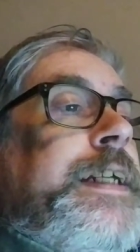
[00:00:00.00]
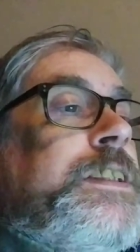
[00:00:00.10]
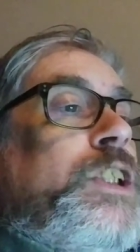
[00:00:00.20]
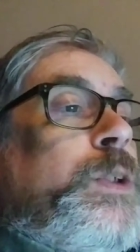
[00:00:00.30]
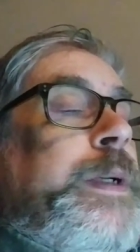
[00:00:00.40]

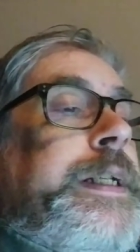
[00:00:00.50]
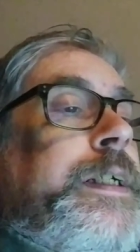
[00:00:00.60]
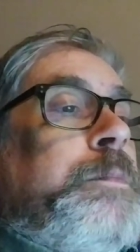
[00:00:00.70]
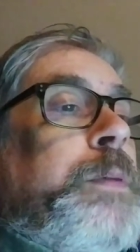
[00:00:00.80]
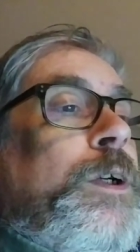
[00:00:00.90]
is Serene
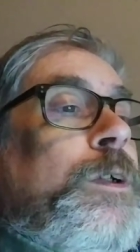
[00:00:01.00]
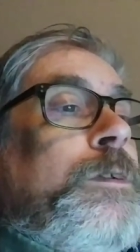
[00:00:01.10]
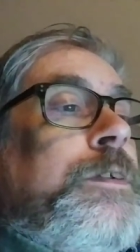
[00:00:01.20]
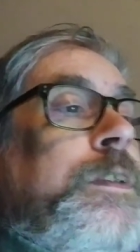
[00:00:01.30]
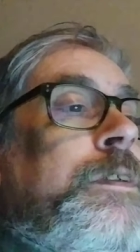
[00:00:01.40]
and
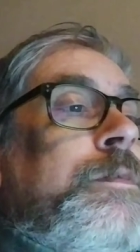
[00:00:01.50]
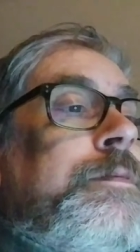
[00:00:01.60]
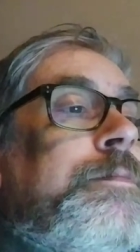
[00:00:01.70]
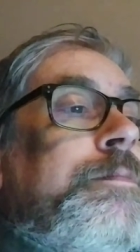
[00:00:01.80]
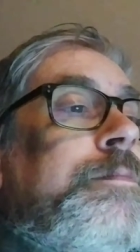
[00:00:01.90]
Pearl.
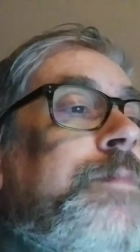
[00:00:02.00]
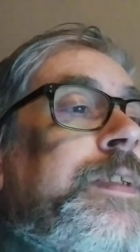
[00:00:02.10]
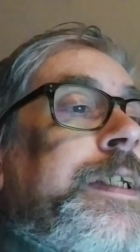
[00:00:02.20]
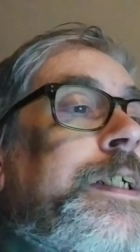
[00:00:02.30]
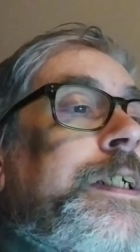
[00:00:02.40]

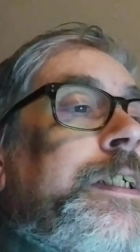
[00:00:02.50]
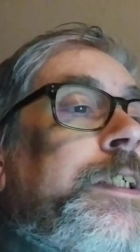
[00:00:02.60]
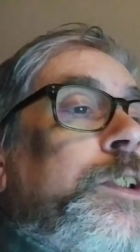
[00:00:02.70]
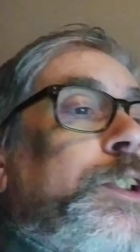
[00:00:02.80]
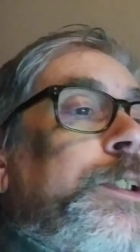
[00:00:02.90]

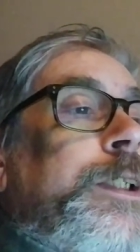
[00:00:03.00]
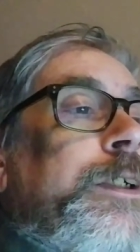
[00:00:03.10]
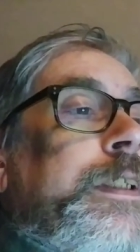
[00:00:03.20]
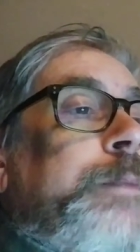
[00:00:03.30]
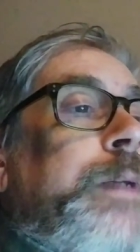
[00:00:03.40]
You should
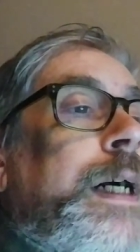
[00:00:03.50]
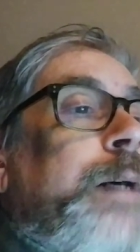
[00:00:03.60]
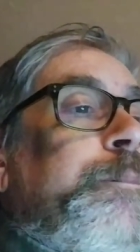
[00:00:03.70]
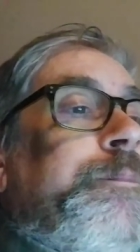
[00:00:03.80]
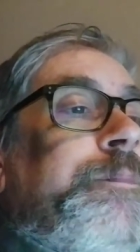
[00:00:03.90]
look them up.